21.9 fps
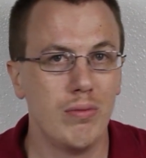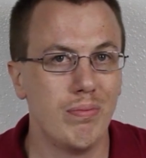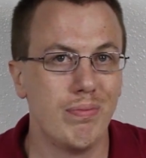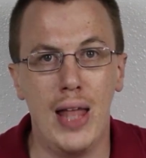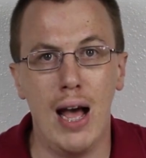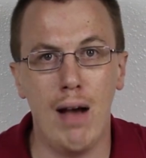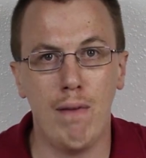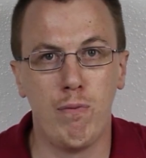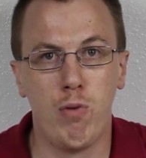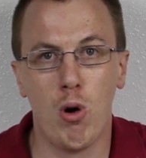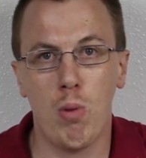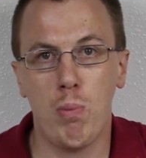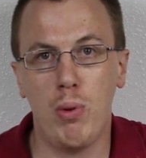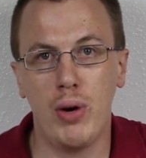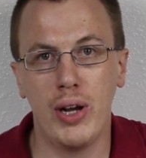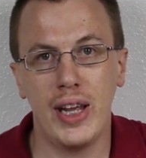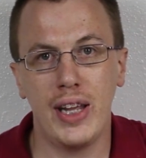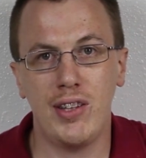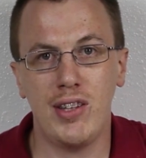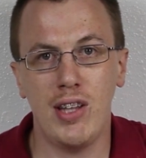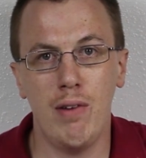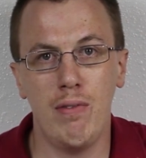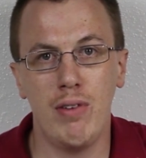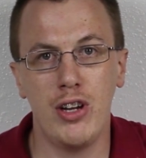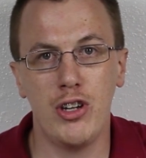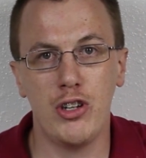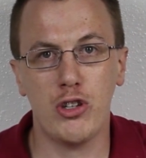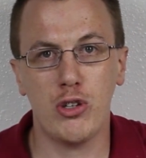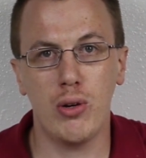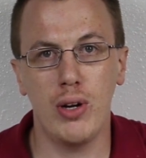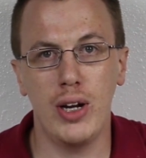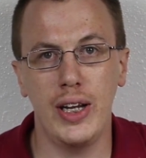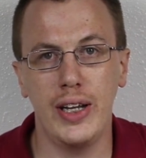That 4.7 inch
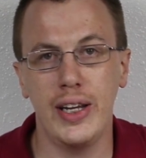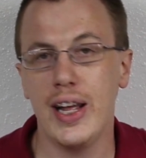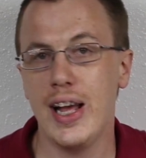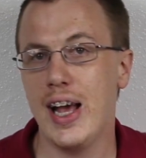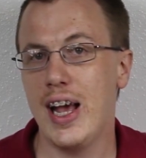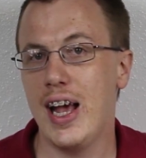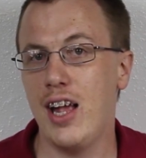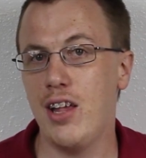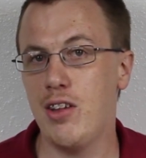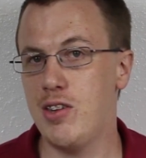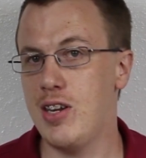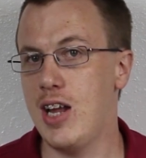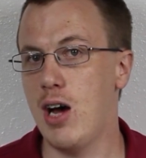screen is